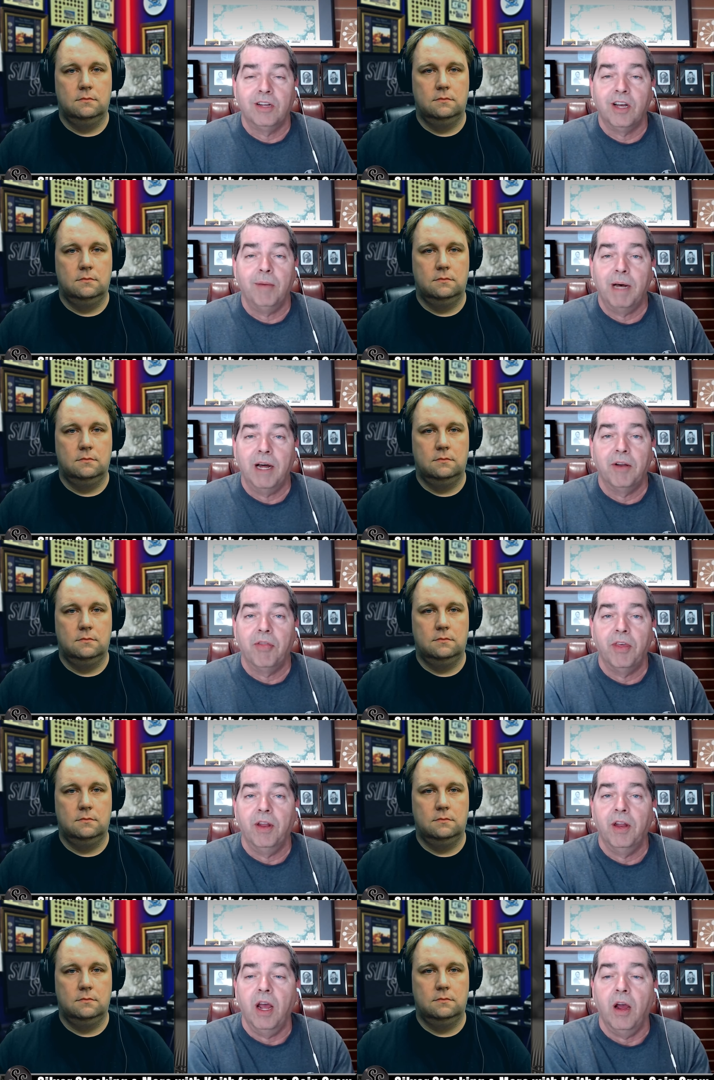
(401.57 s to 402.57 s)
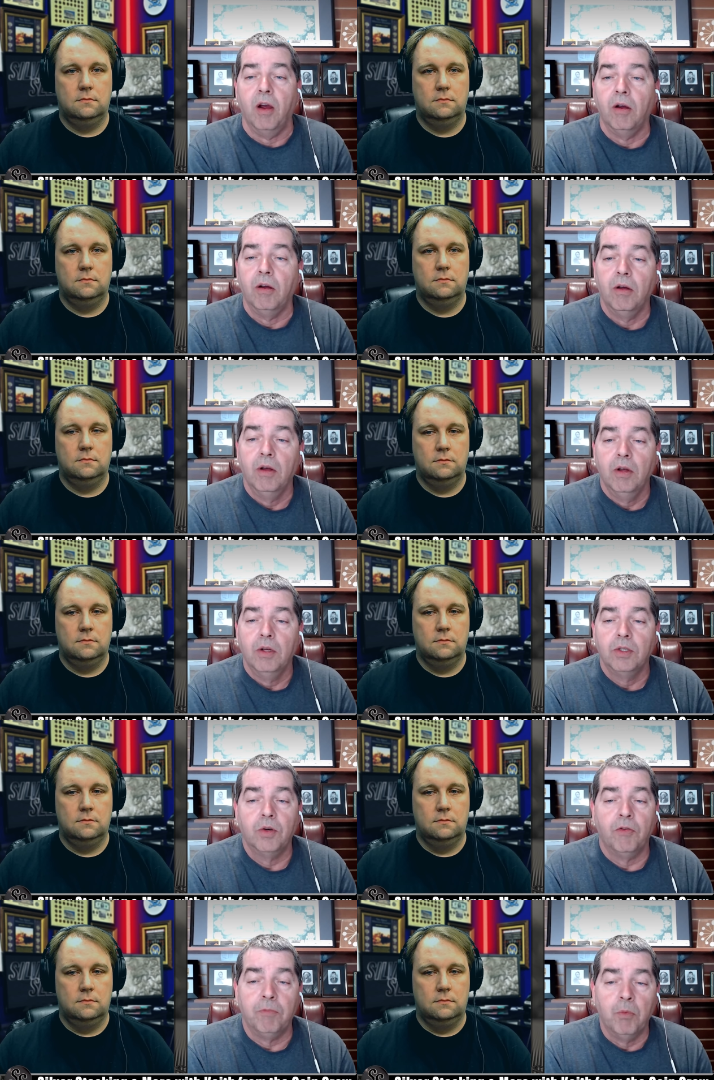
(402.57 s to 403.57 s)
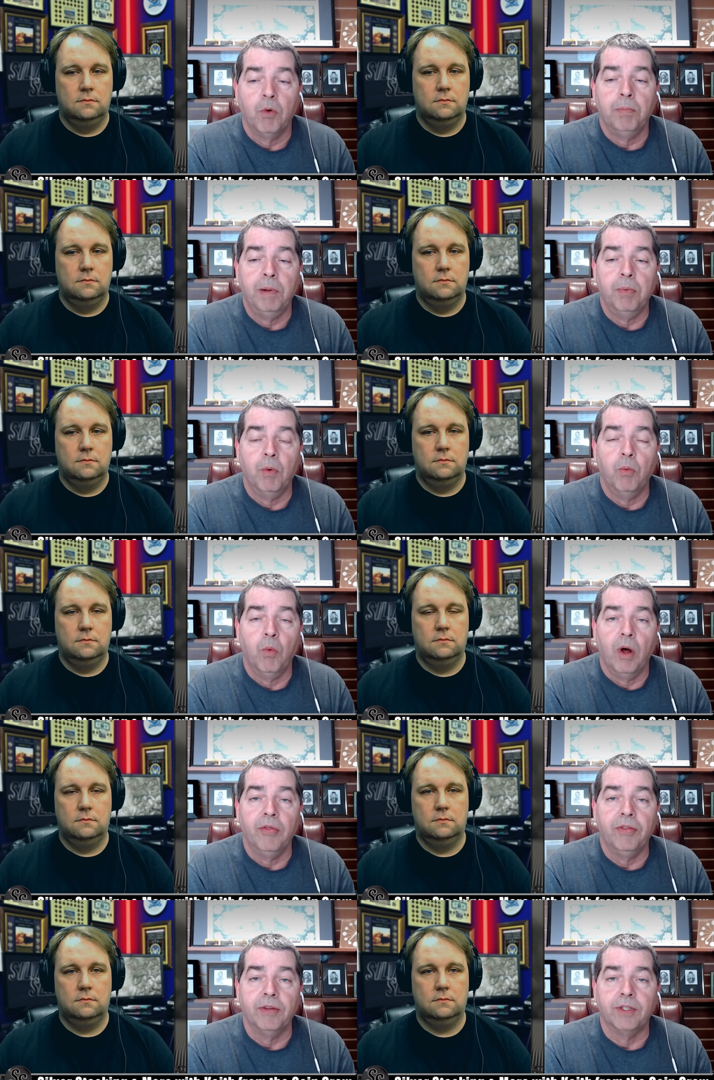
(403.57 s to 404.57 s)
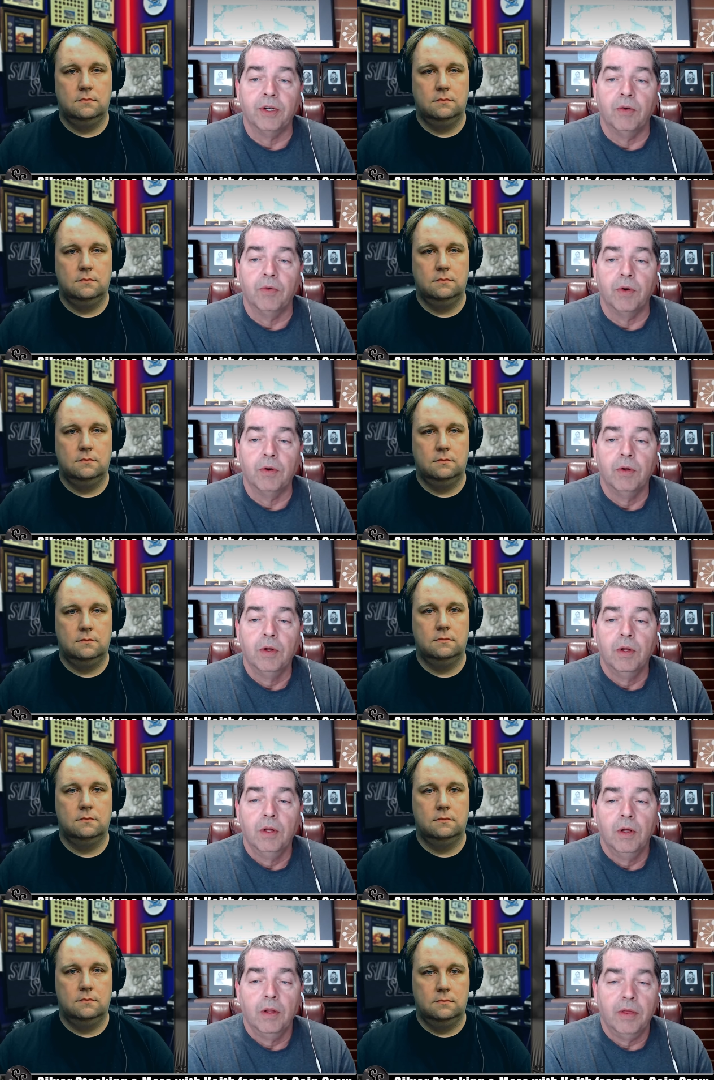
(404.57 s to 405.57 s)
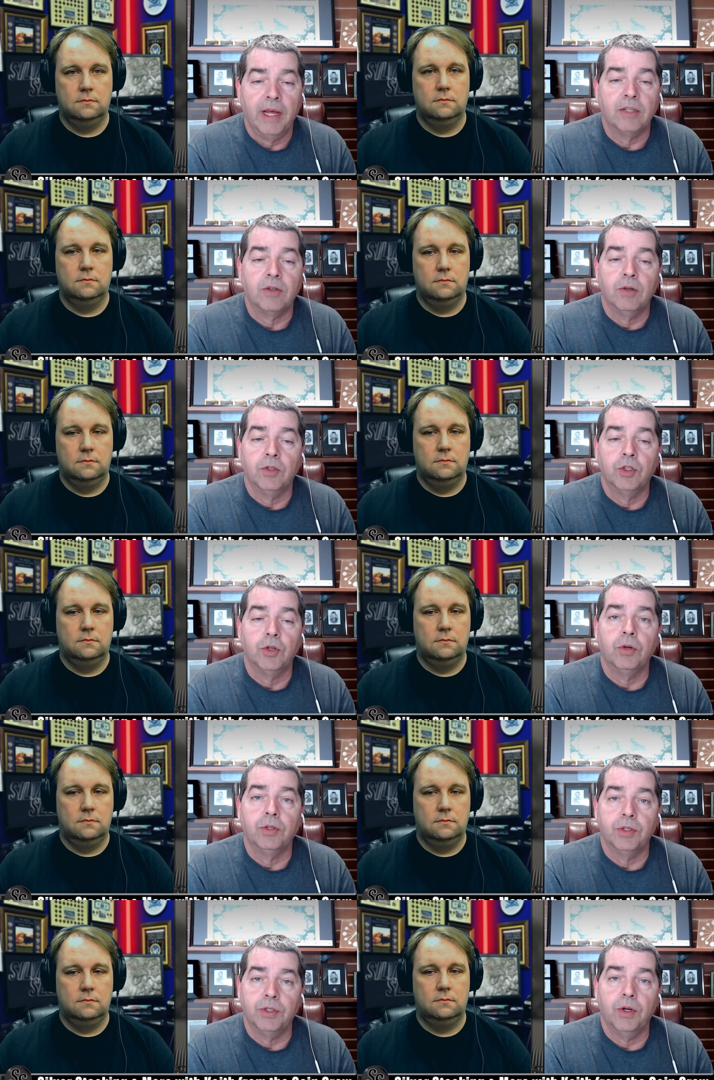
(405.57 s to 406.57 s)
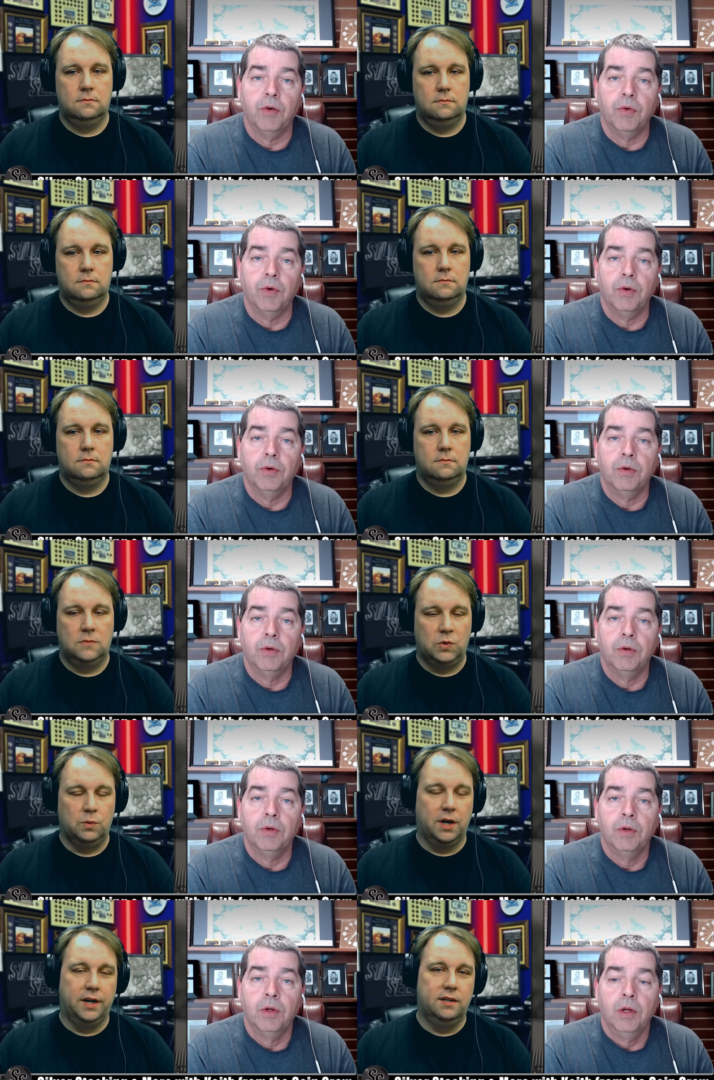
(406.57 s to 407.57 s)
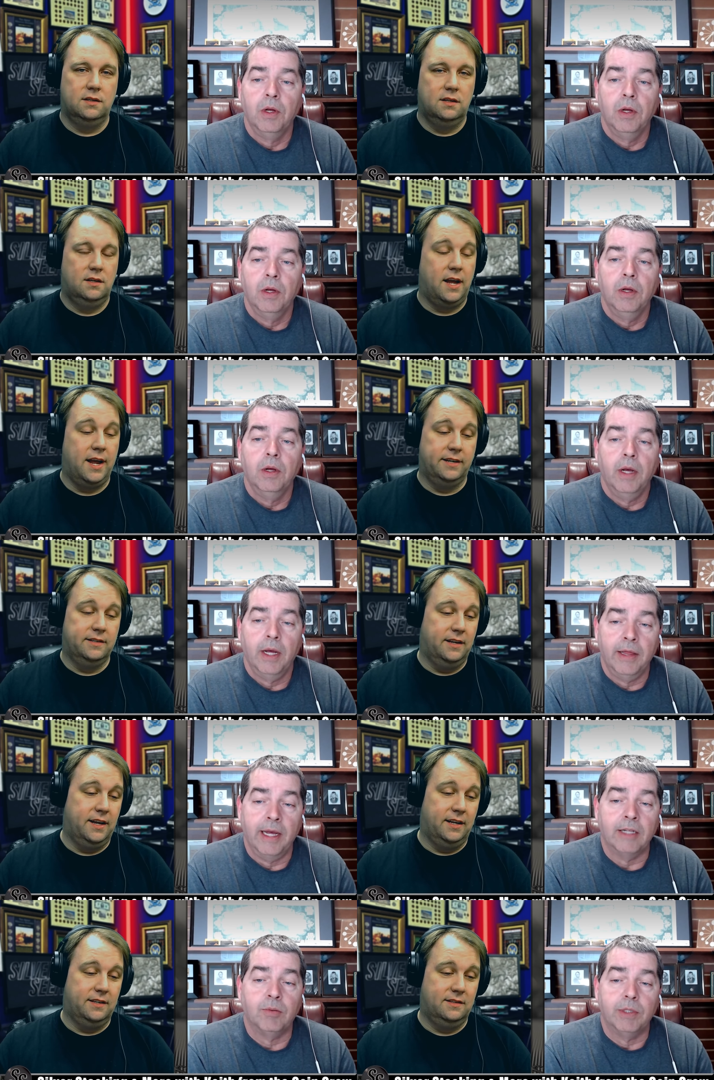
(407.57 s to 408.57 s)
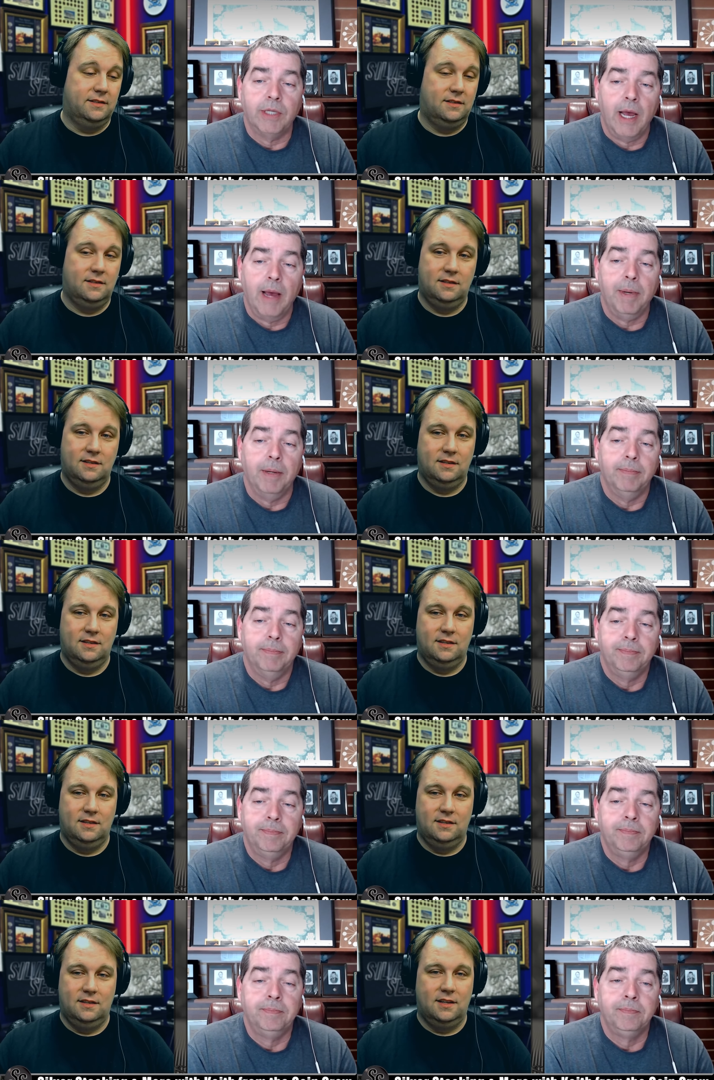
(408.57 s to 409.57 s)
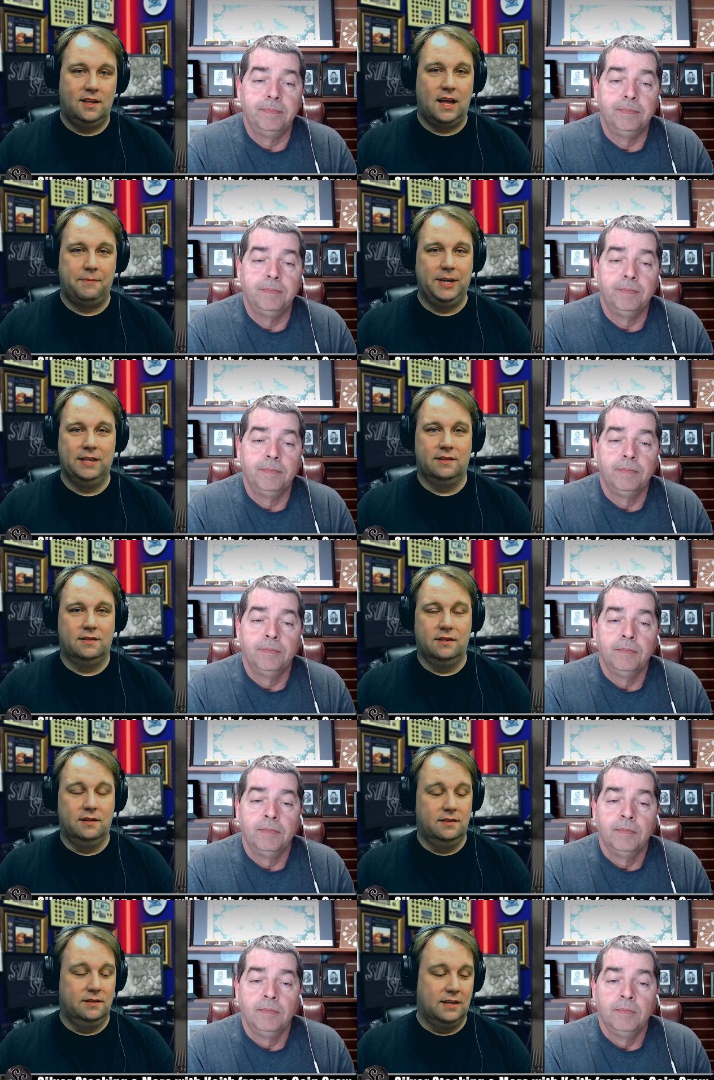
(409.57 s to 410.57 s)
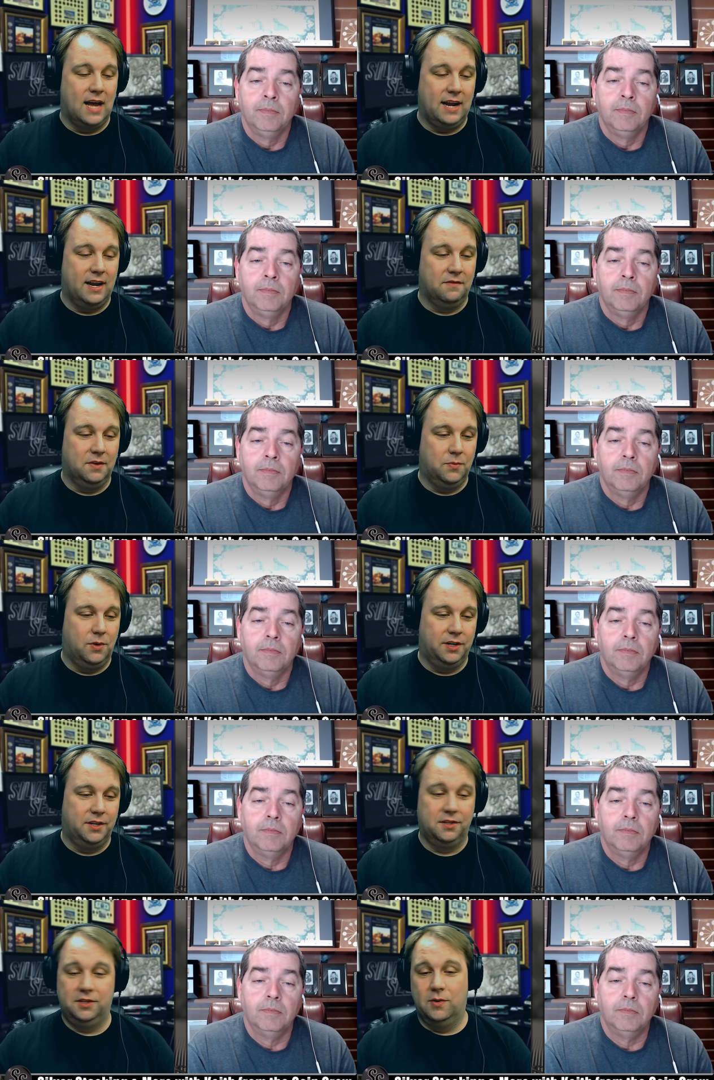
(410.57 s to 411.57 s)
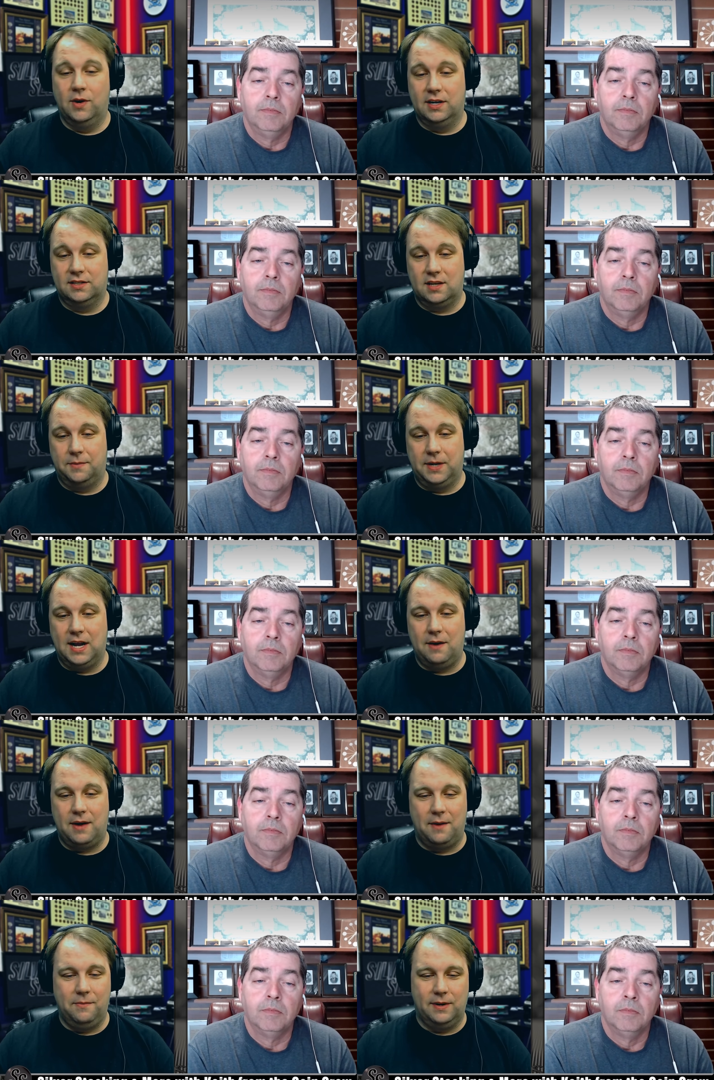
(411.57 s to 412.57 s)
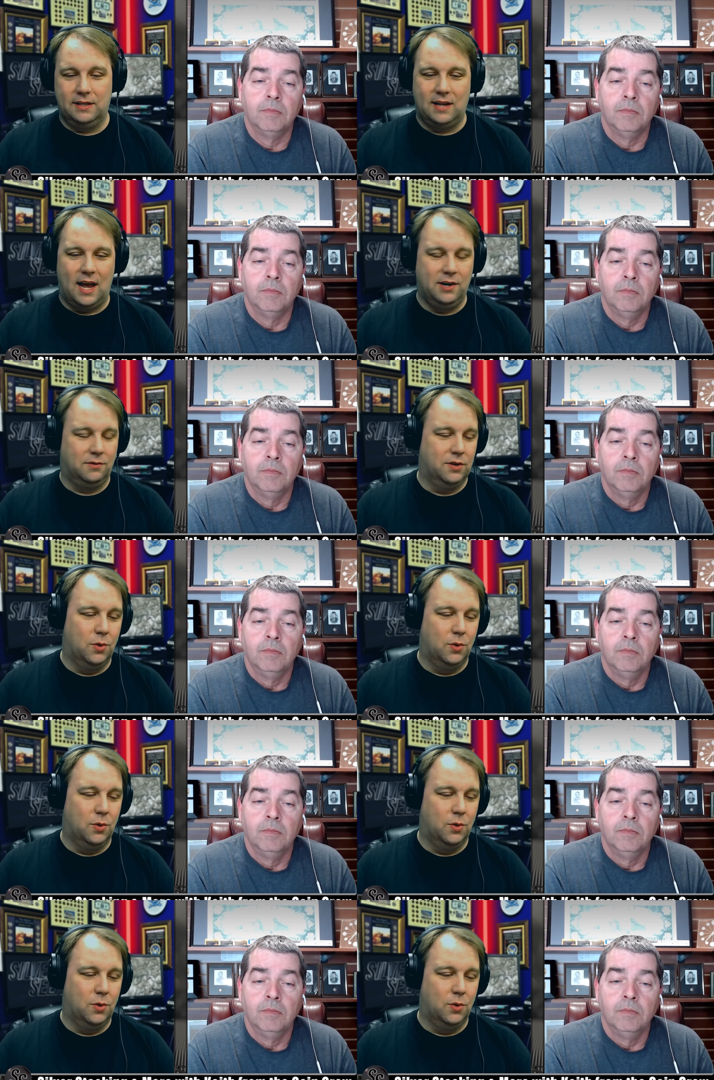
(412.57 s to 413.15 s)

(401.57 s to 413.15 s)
Speaker 1: come out of thin air. So if more people want the silver, that's going to short the silver.
Speaker 2: Right. And, and, and that's what's happening. I mean, not everyone in the U S I mean, how, I, I don't know